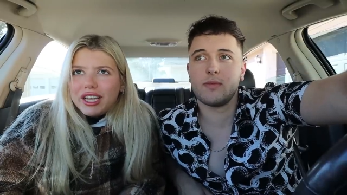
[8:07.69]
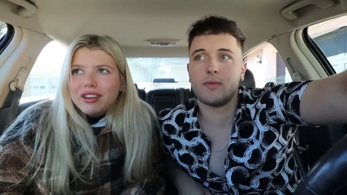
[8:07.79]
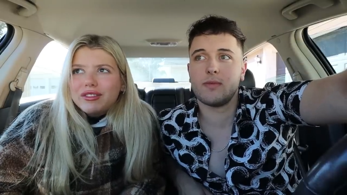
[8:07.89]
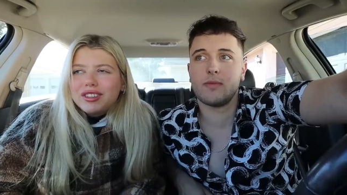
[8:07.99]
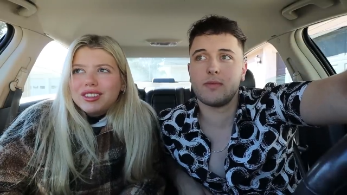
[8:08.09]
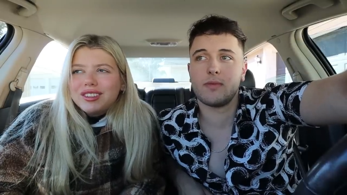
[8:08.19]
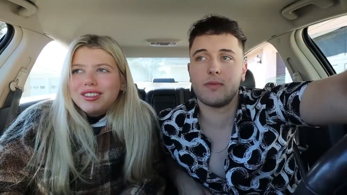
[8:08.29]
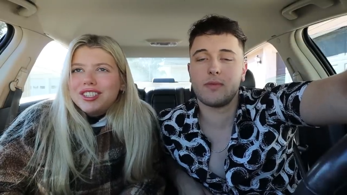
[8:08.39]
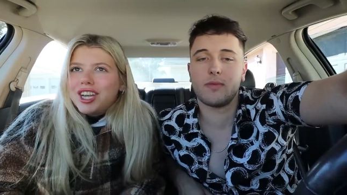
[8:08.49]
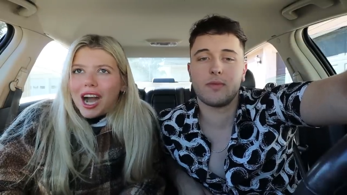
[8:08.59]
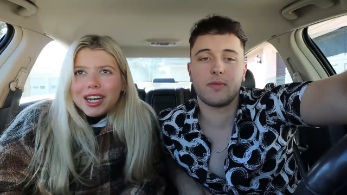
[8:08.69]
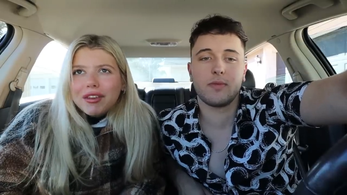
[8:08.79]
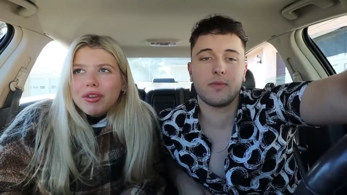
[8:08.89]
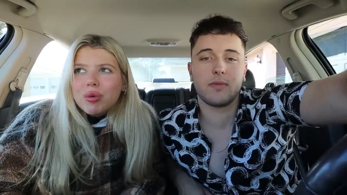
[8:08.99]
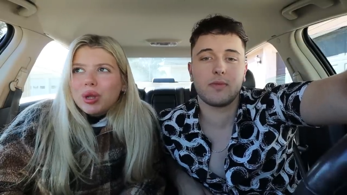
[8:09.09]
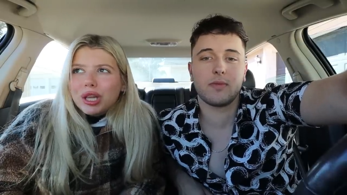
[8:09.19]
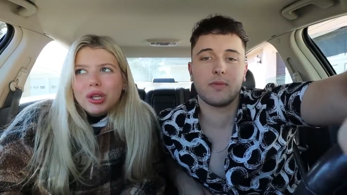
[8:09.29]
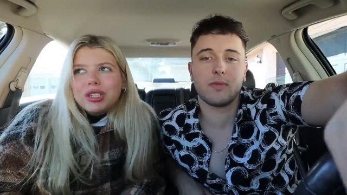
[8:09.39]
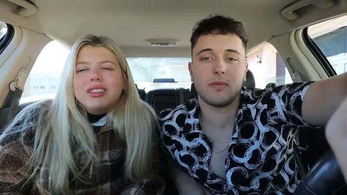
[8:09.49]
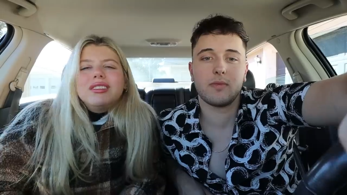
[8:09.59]
Speaker 1: lived not even really
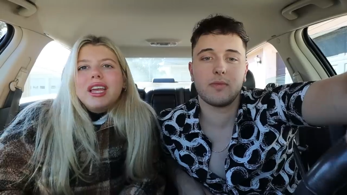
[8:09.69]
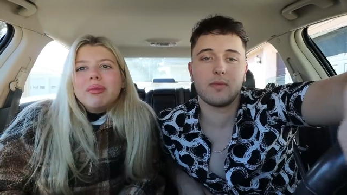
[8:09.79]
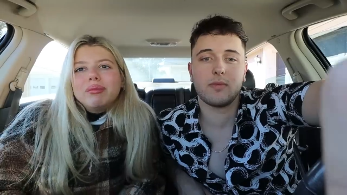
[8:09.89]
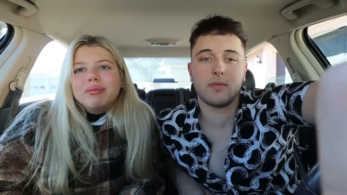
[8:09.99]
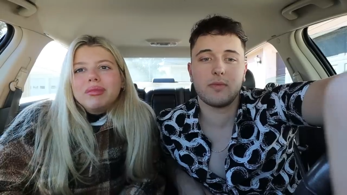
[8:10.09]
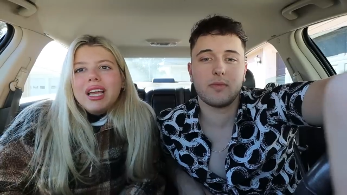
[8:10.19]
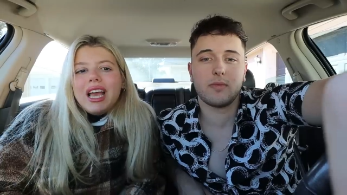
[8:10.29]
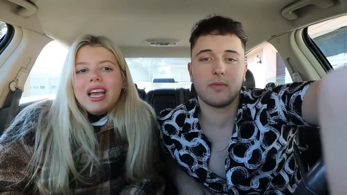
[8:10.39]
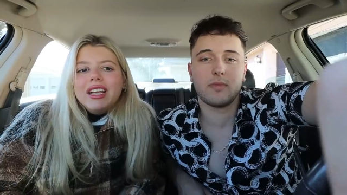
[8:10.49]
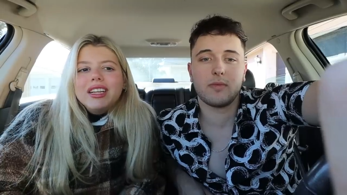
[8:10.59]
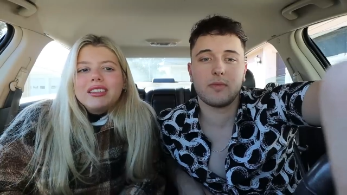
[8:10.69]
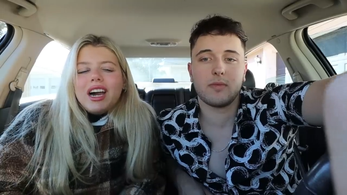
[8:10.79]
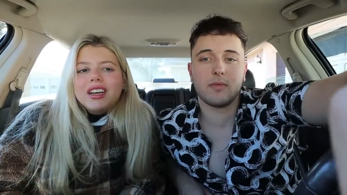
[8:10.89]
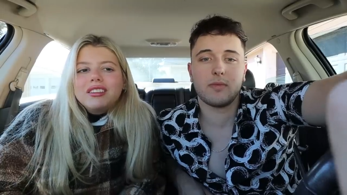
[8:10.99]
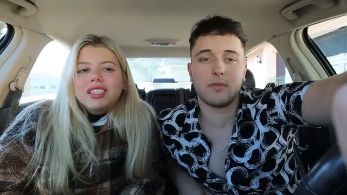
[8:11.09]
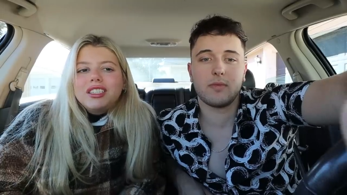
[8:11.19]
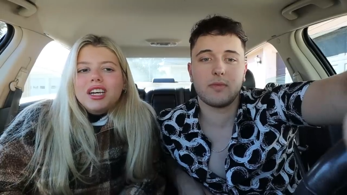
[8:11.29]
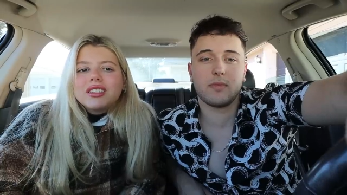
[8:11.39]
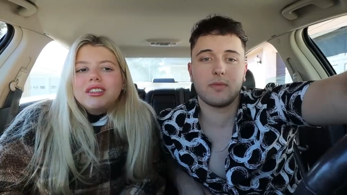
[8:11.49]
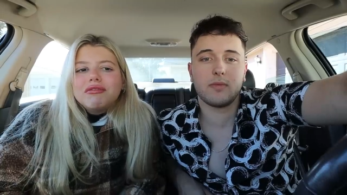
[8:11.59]
look the same it, it's honestly
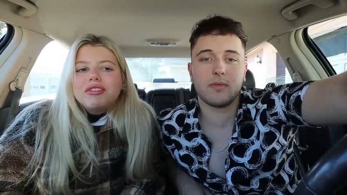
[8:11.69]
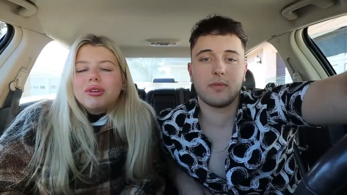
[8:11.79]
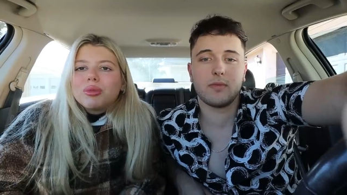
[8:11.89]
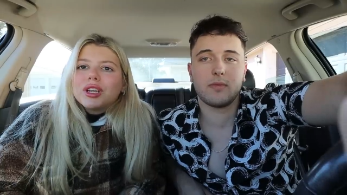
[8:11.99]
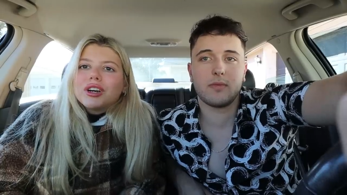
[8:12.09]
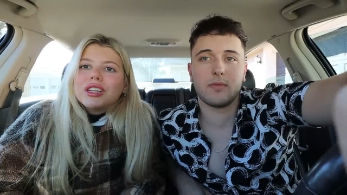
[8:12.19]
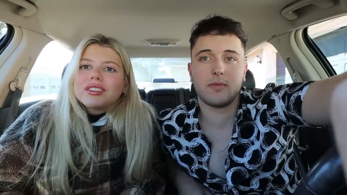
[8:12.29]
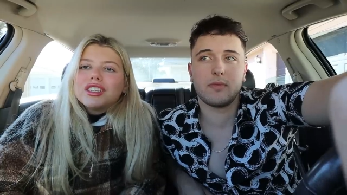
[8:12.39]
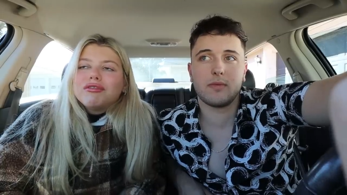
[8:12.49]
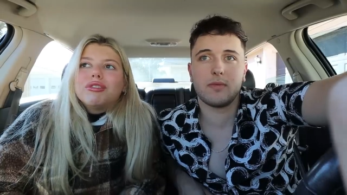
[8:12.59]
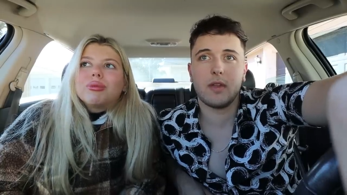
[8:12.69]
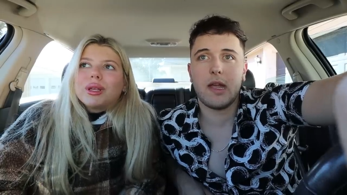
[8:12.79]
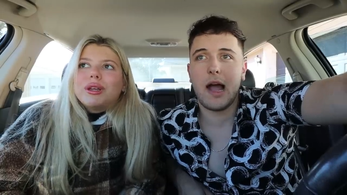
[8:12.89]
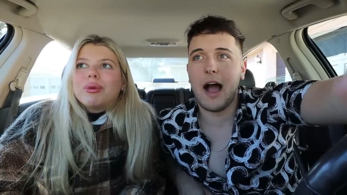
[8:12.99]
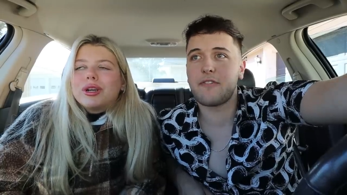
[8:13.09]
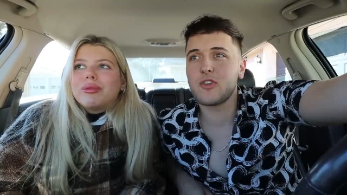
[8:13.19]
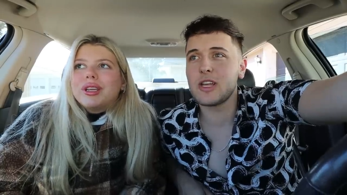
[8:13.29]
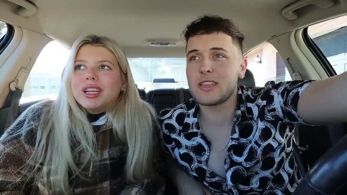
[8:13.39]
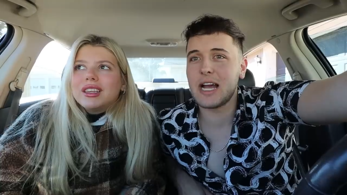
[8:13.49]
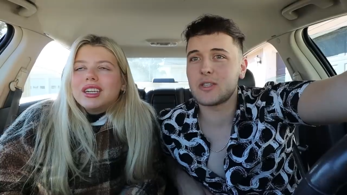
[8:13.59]
doesn't even feel real and it's going to feel really real i feel
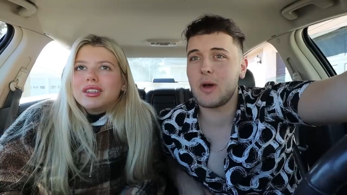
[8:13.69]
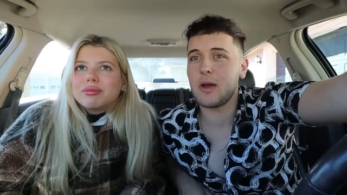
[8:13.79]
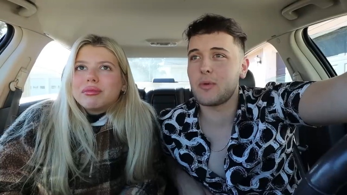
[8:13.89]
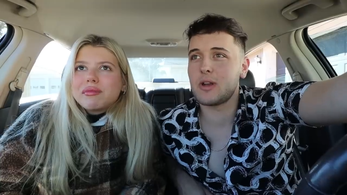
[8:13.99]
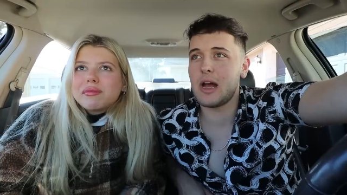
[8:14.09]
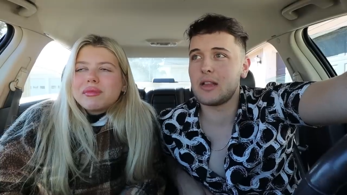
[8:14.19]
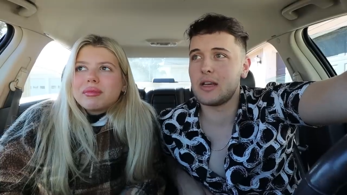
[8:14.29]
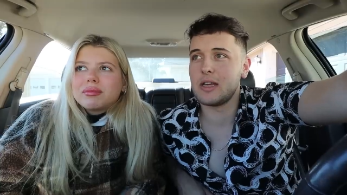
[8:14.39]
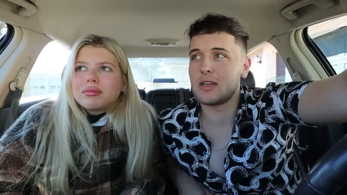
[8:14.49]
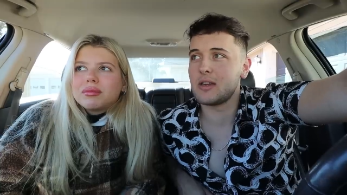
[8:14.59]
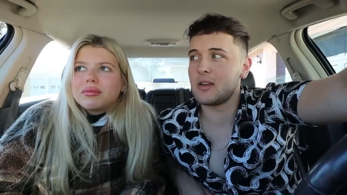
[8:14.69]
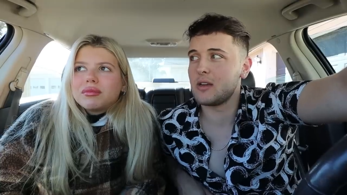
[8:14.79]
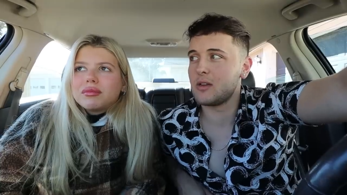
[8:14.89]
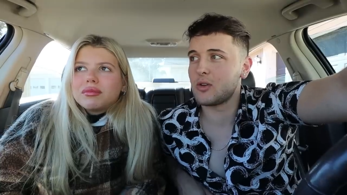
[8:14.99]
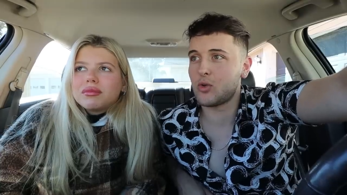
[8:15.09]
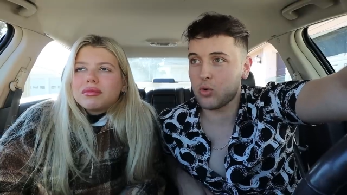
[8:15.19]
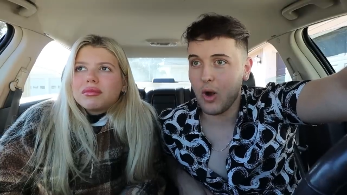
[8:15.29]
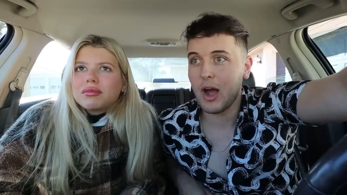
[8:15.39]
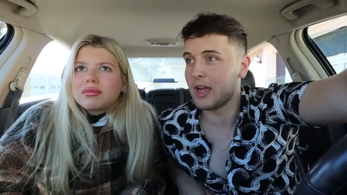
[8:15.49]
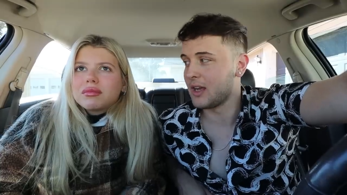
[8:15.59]
like
Speaker 2: that's there. why we're not like
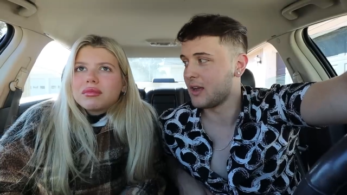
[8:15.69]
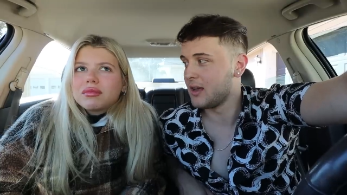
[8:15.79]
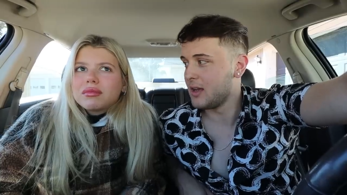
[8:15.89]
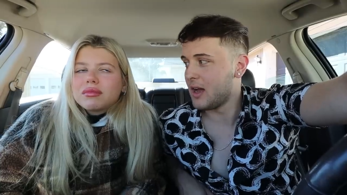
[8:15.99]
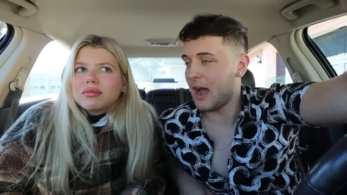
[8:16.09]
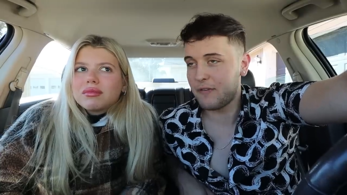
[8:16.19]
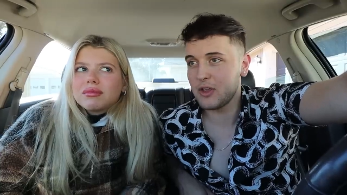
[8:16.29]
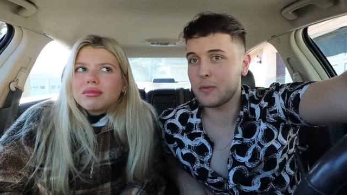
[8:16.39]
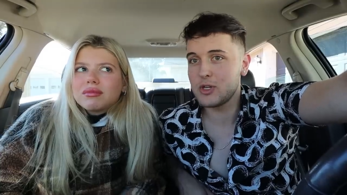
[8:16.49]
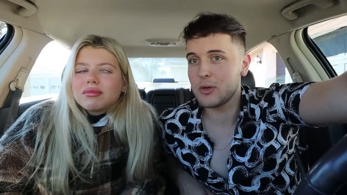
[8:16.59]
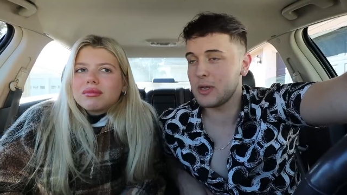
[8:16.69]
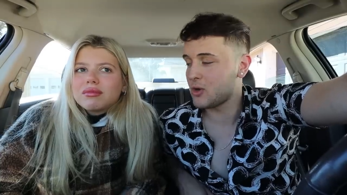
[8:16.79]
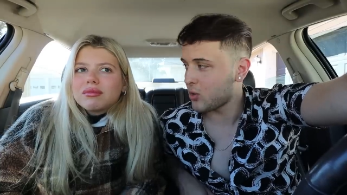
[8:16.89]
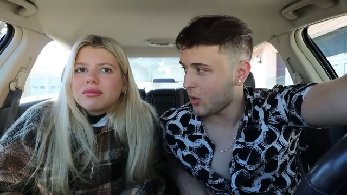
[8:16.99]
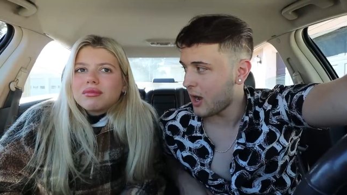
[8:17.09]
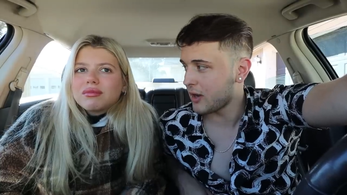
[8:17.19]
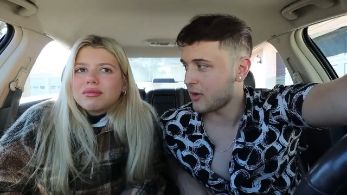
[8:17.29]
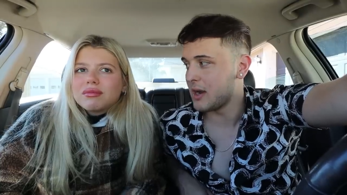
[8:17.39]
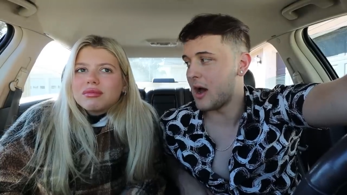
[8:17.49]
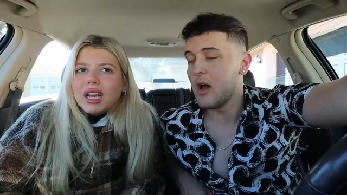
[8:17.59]
crying i feel like we should be crying
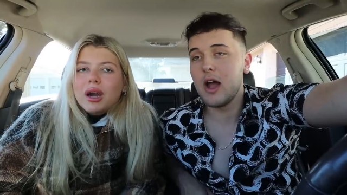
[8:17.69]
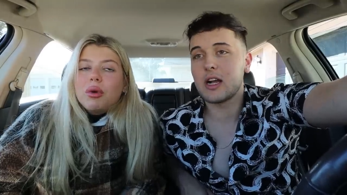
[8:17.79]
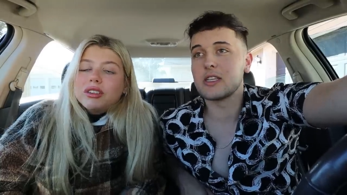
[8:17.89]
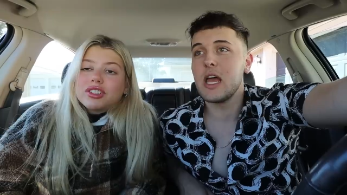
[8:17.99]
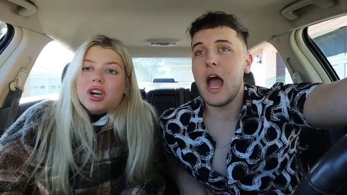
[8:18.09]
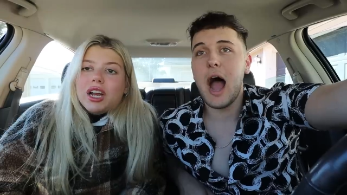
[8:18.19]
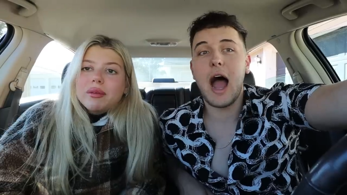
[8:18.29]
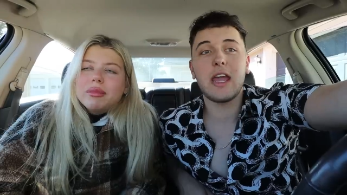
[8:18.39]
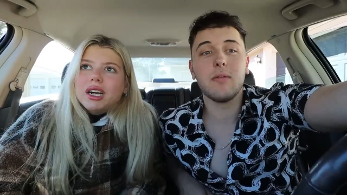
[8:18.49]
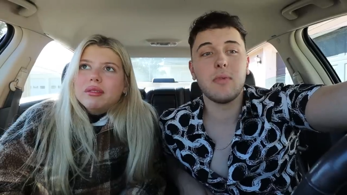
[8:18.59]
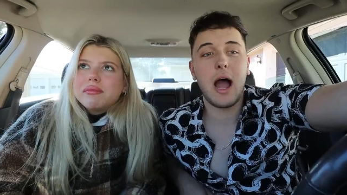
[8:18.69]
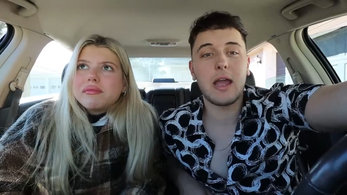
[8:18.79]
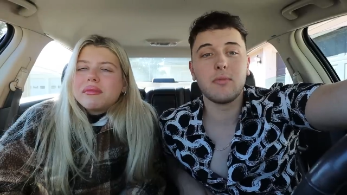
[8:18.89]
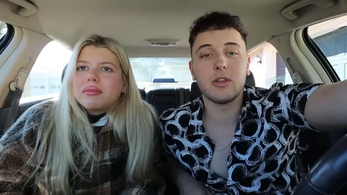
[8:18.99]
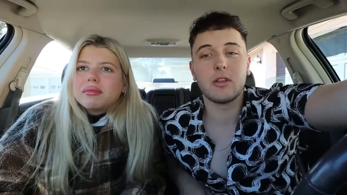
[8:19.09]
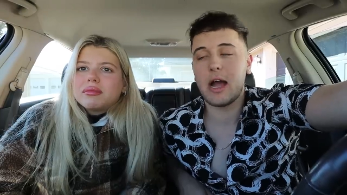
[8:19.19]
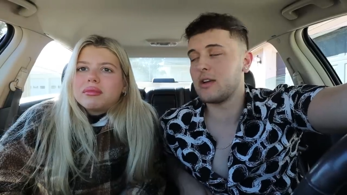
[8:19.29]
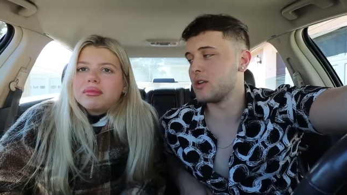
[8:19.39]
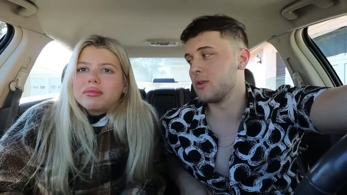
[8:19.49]
right now i was crying i am i am i know